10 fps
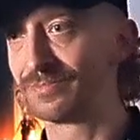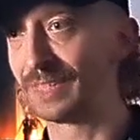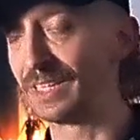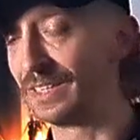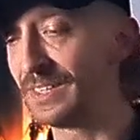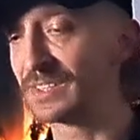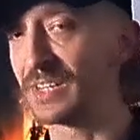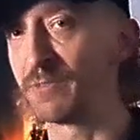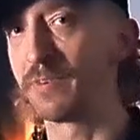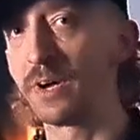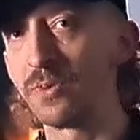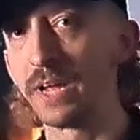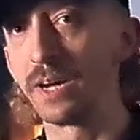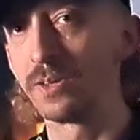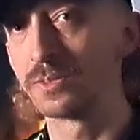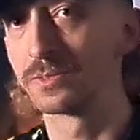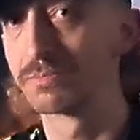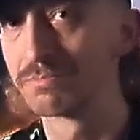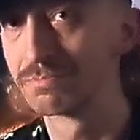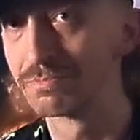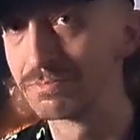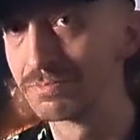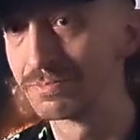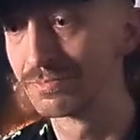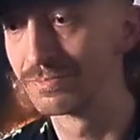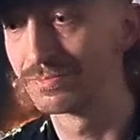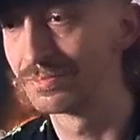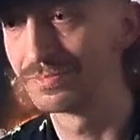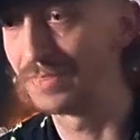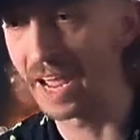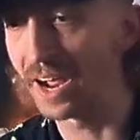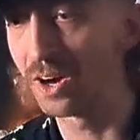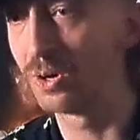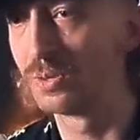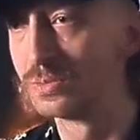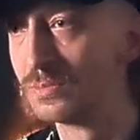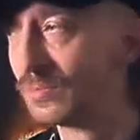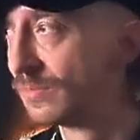at least I found out now.